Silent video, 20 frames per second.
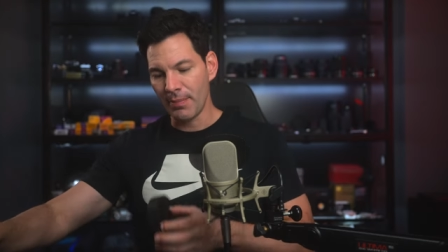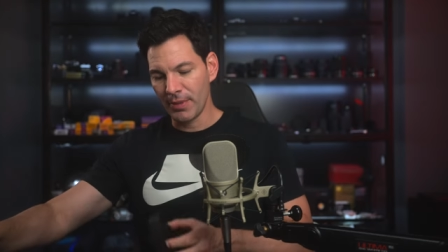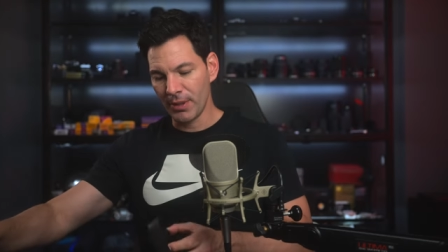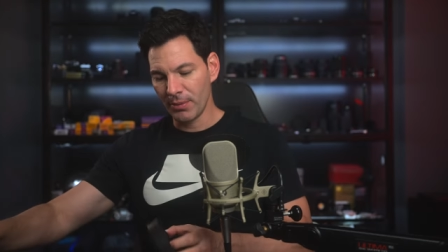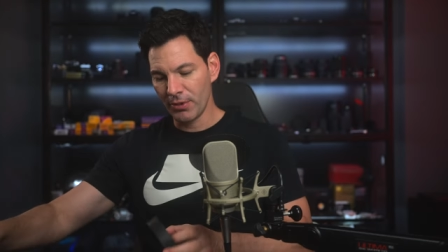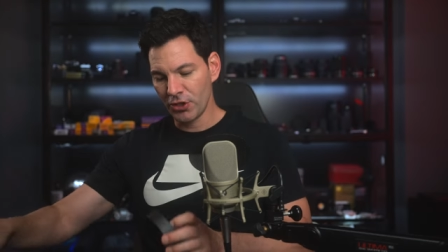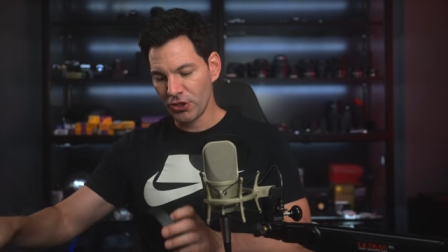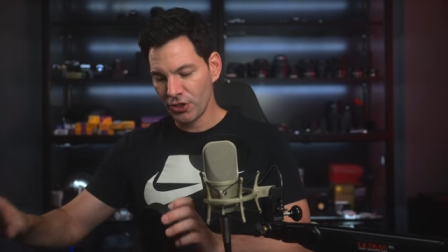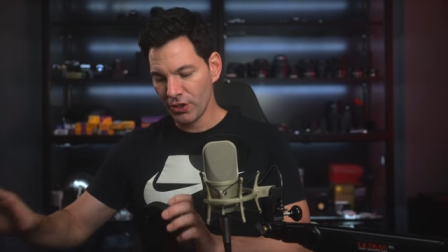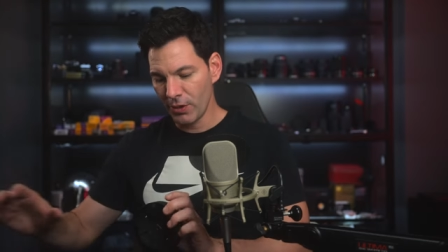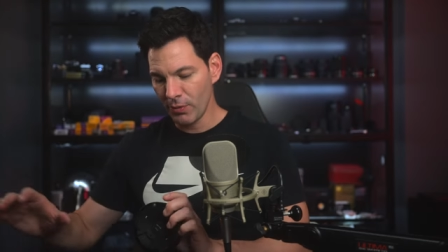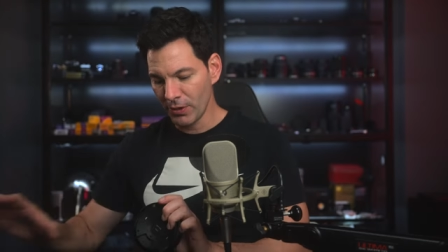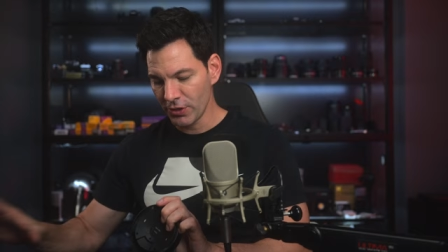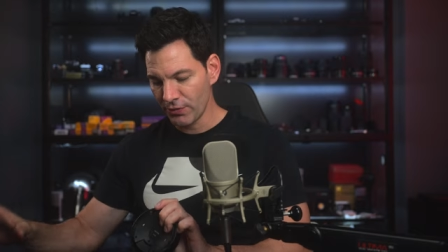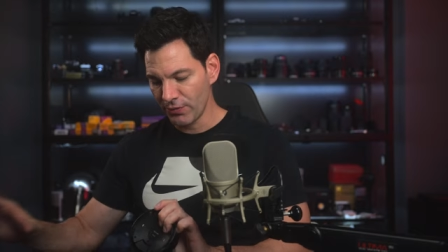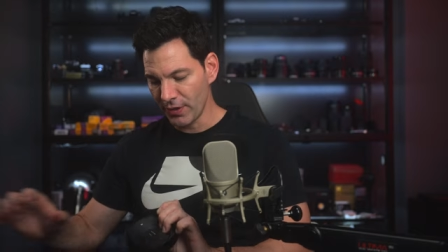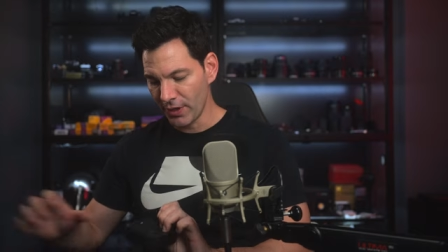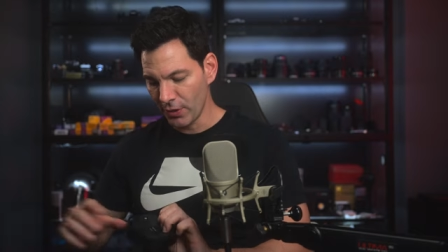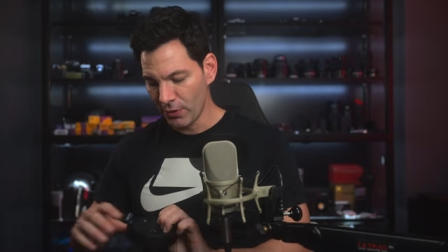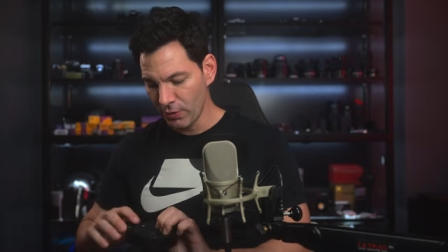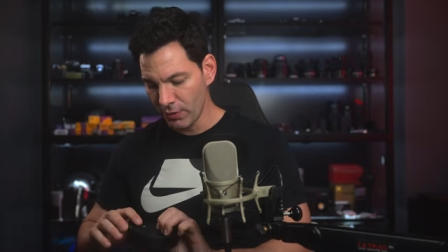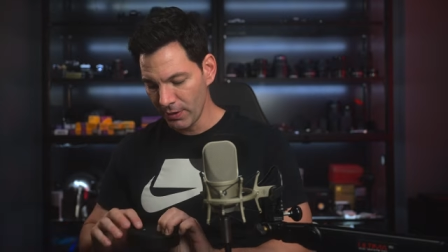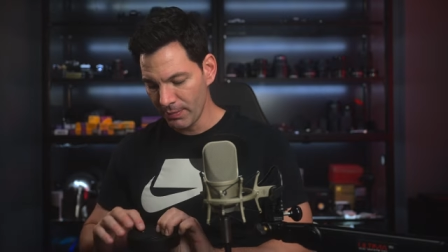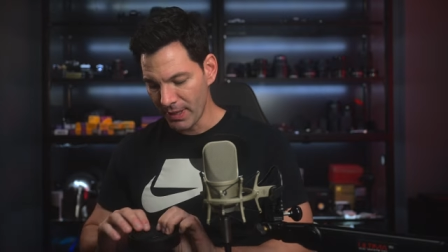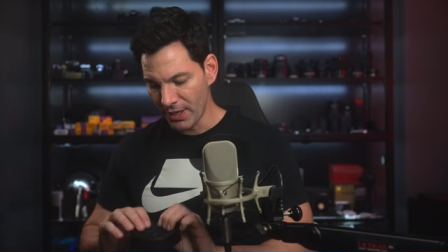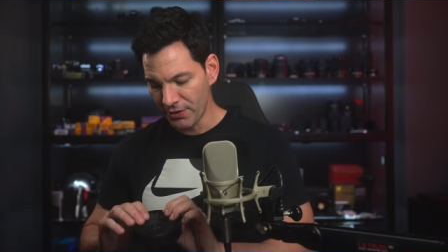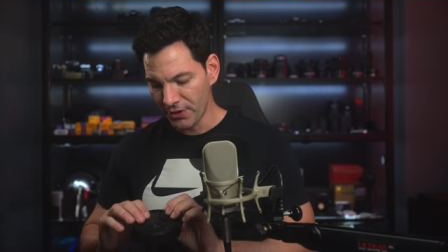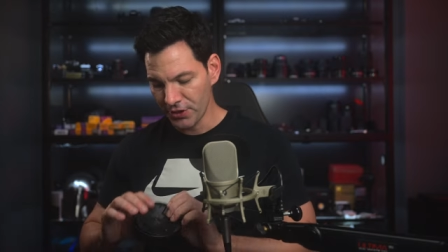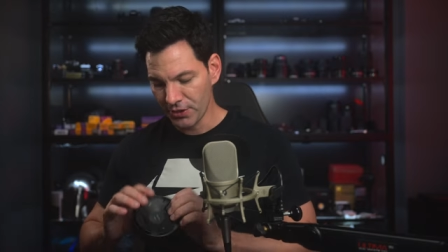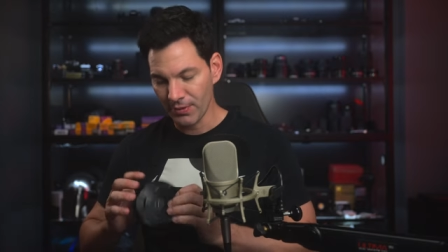And I want to show you what's very cool
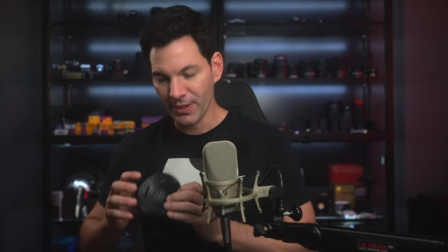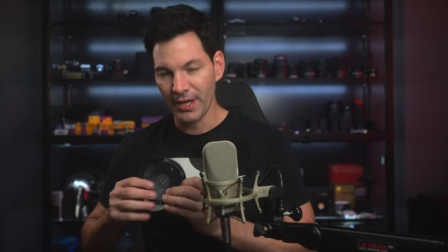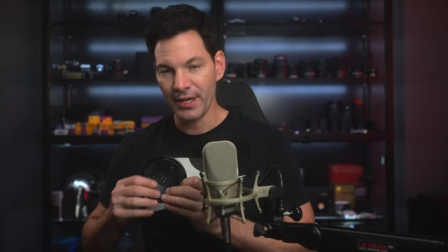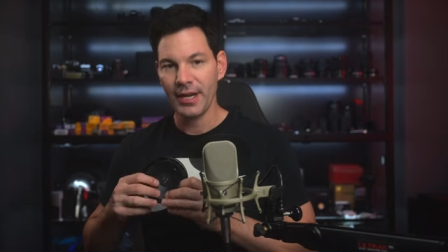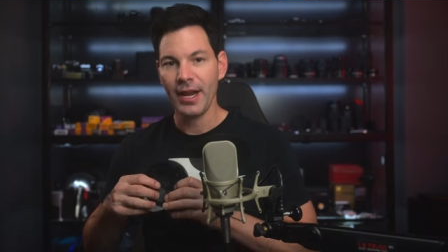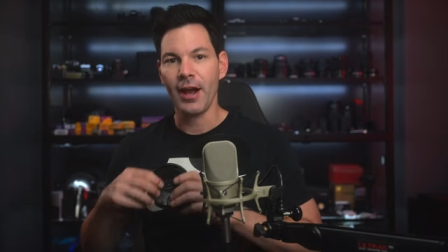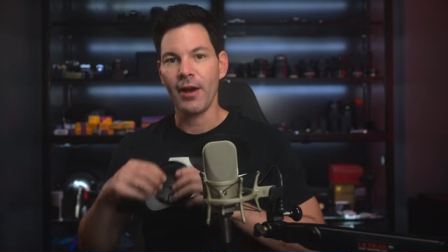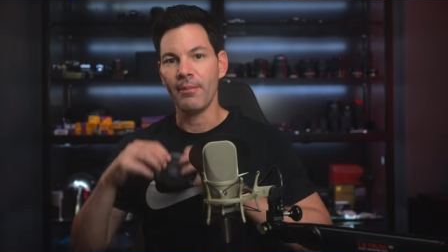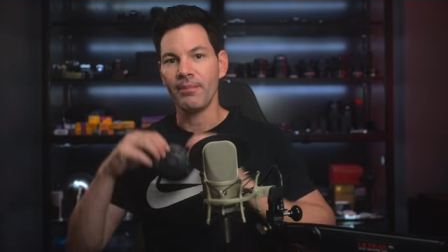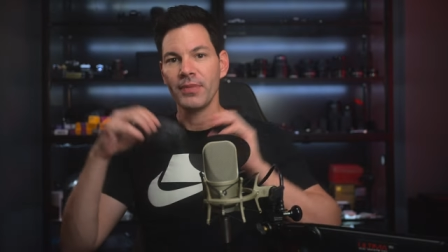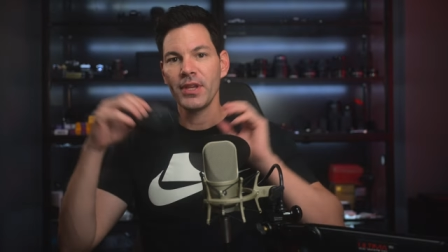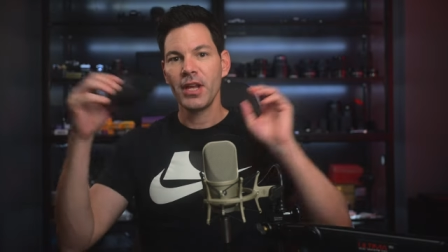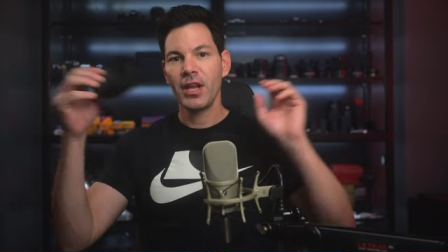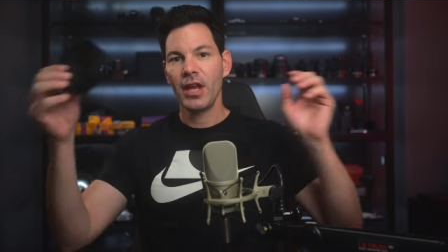about this right now.